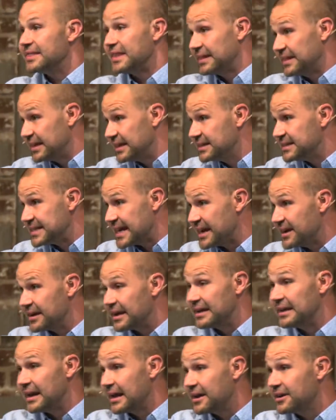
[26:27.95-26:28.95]
the
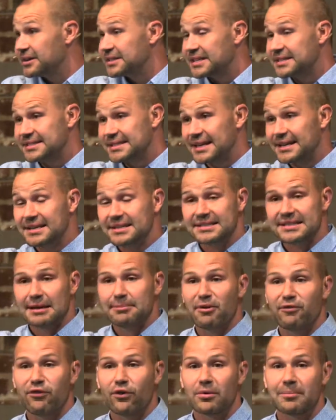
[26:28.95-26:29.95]
inheritance that he set
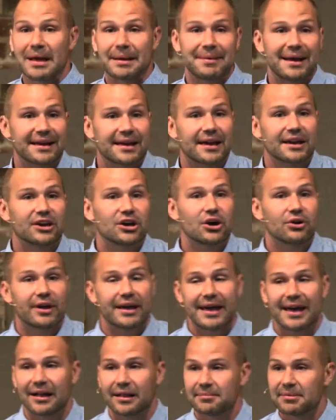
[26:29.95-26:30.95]
before me. I'm not going to go to
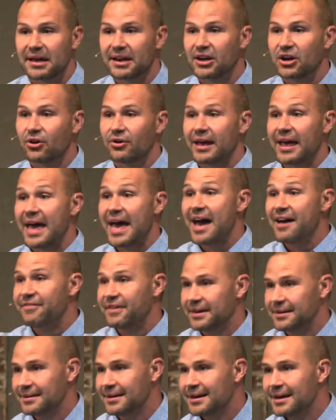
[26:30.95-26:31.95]
hell. I'm going to go to
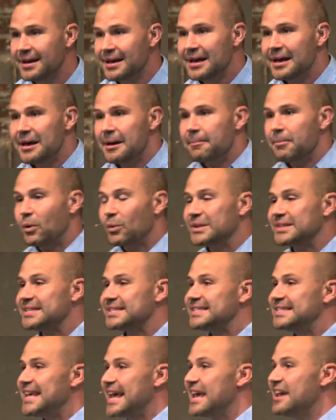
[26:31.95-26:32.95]
heaven. But what
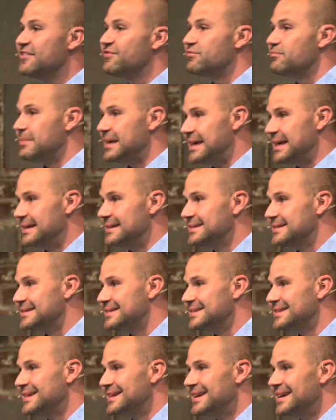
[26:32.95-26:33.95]
saved
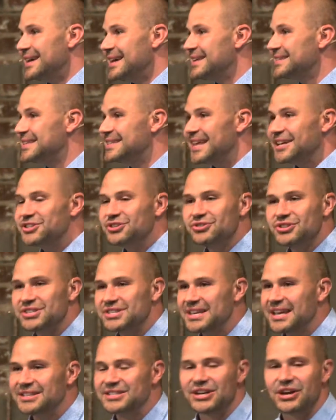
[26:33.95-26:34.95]
means isn't that you
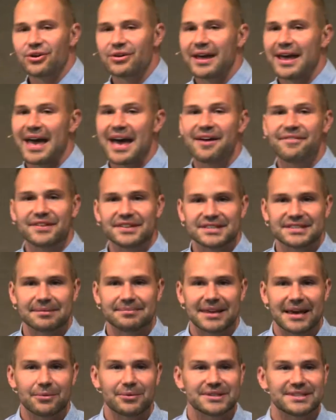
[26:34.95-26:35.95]
just get to go to heaven
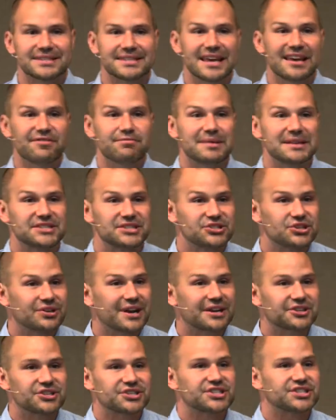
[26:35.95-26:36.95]
someday. What saved means is you're
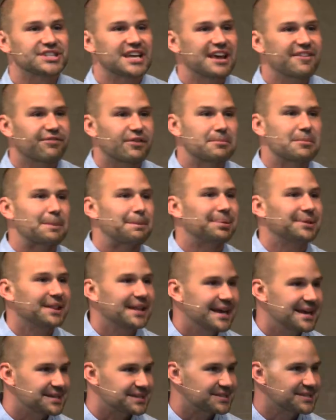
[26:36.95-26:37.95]
not just saved from a
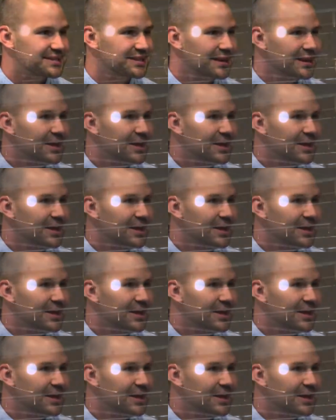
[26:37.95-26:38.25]
place.